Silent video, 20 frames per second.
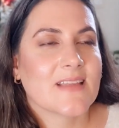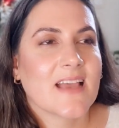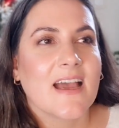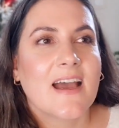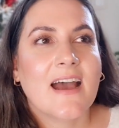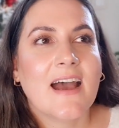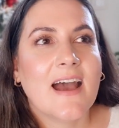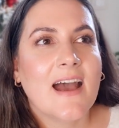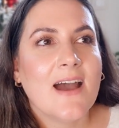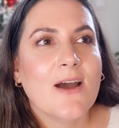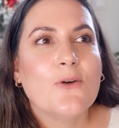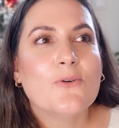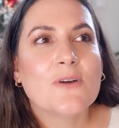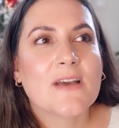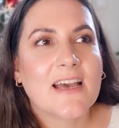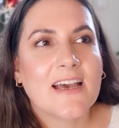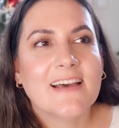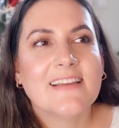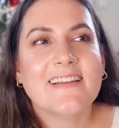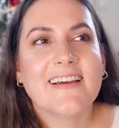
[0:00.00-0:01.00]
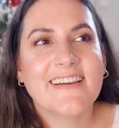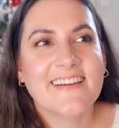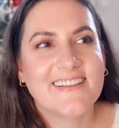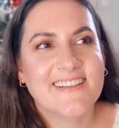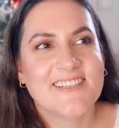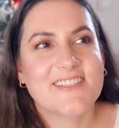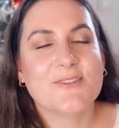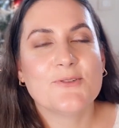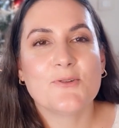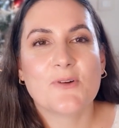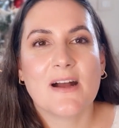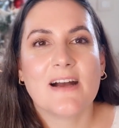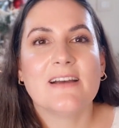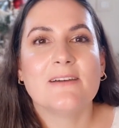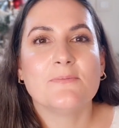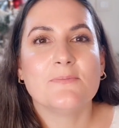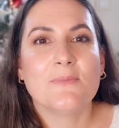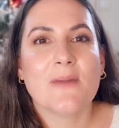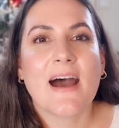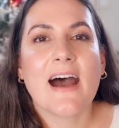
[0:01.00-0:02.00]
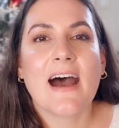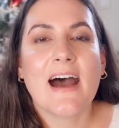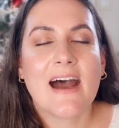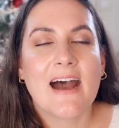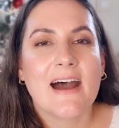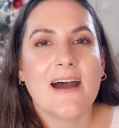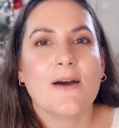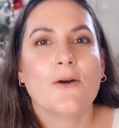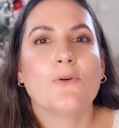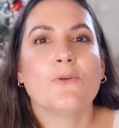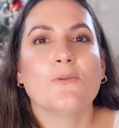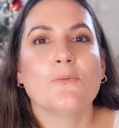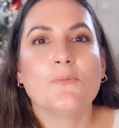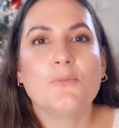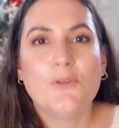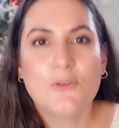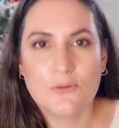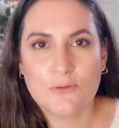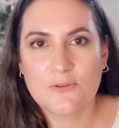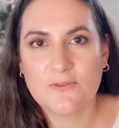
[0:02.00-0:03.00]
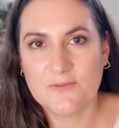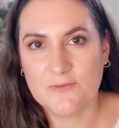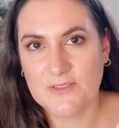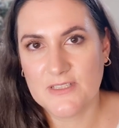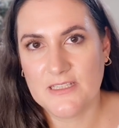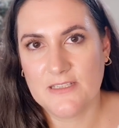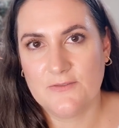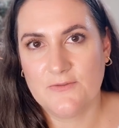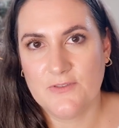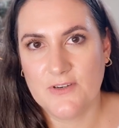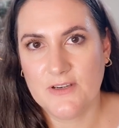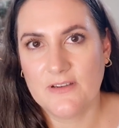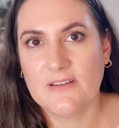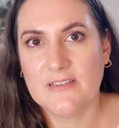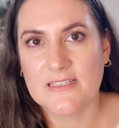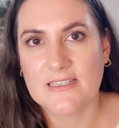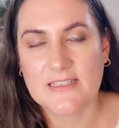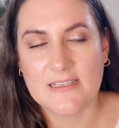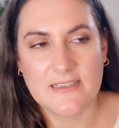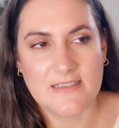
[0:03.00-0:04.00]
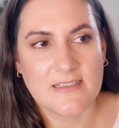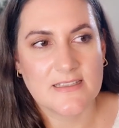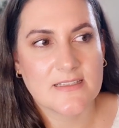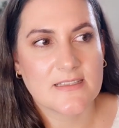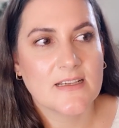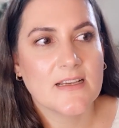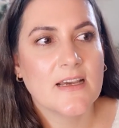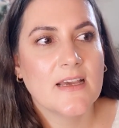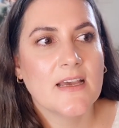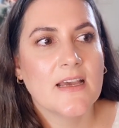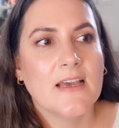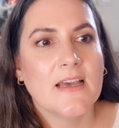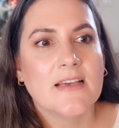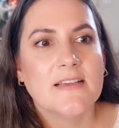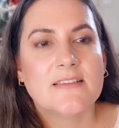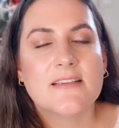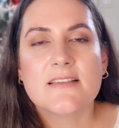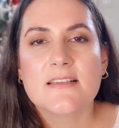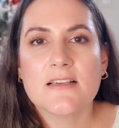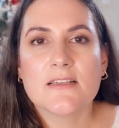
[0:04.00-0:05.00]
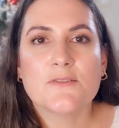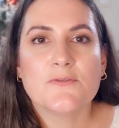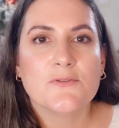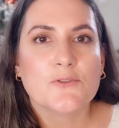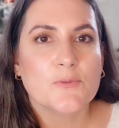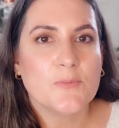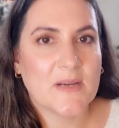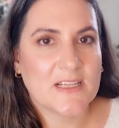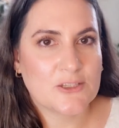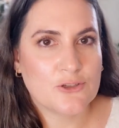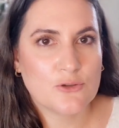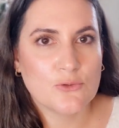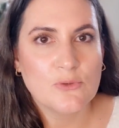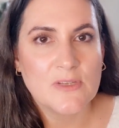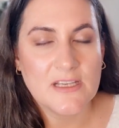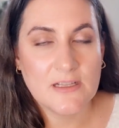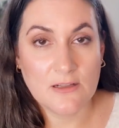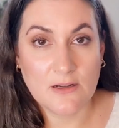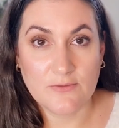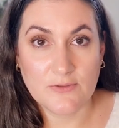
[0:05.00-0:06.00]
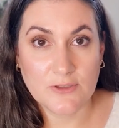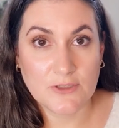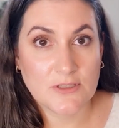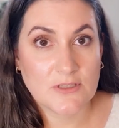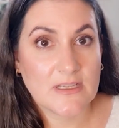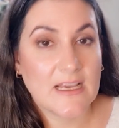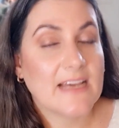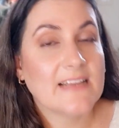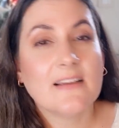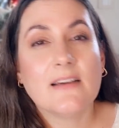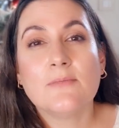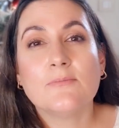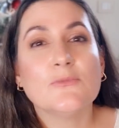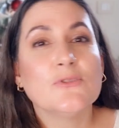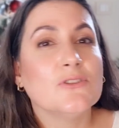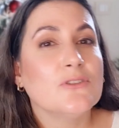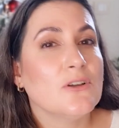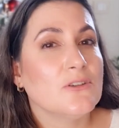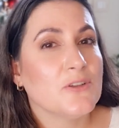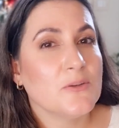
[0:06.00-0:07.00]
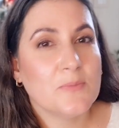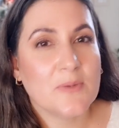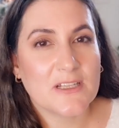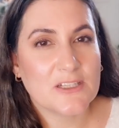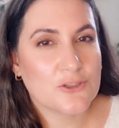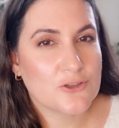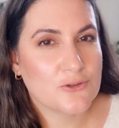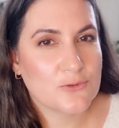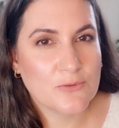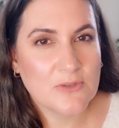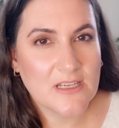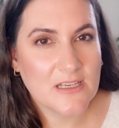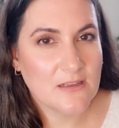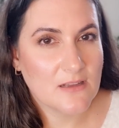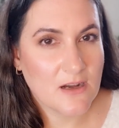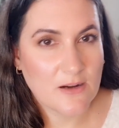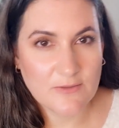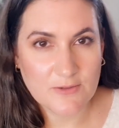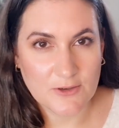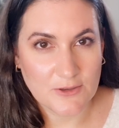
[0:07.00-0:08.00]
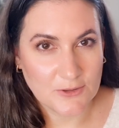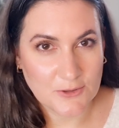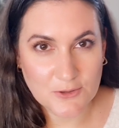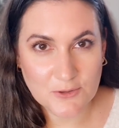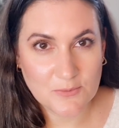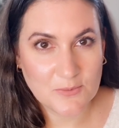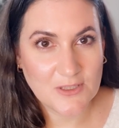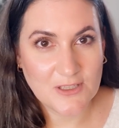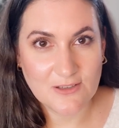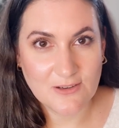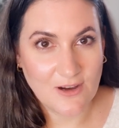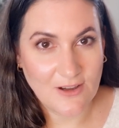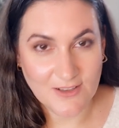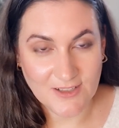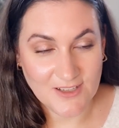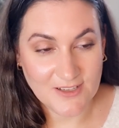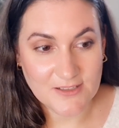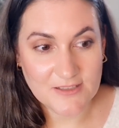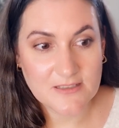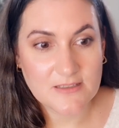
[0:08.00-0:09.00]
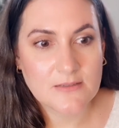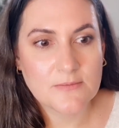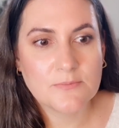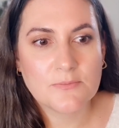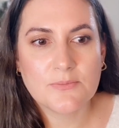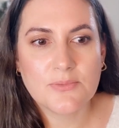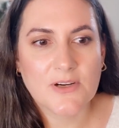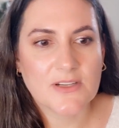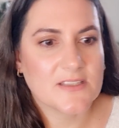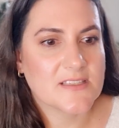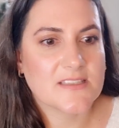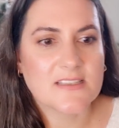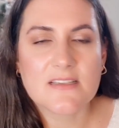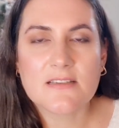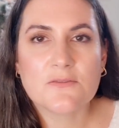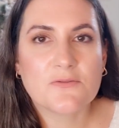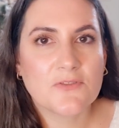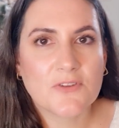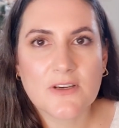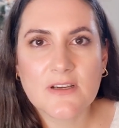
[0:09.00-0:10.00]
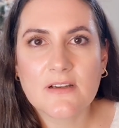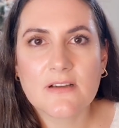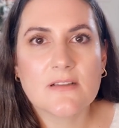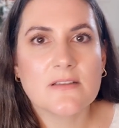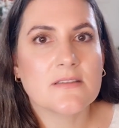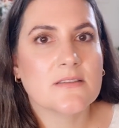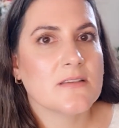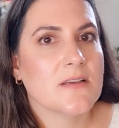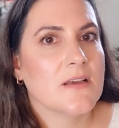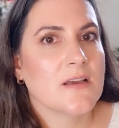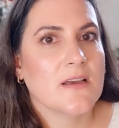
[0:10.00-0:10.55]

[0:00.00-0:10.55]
How can I describe how beautiful this fragrance is? This is for patchouli lovers, and I'm not a patchouli lover, to be honest, but this fragrance